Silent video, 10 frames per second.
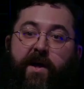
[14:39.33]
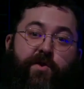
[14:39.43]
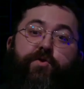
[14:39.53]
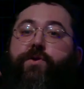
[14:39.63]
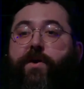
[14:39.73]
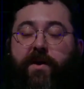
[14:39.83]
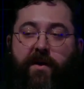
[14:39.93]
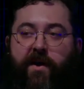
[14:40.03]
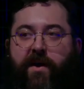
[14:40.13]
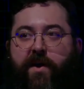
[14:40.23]
not
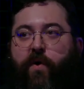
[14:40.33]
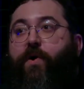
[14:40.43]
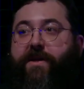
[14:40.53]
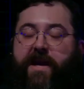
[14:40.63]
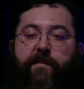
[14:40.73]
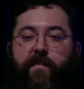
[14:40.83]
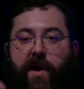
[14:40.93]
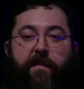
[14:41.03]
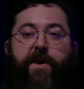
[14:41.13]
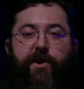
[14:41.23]
all the time,
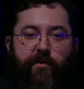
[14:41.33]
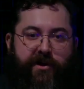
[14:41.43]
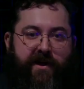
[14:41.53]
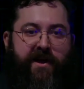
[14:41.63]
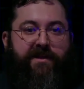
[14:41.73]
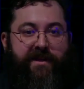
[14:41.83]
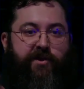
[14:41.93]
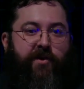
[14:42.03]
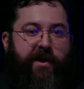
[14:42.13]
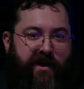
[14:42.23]
every user has this
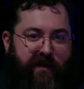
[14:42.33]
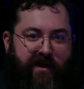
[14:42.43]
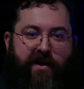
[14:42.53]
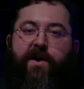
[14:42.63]
connectivity.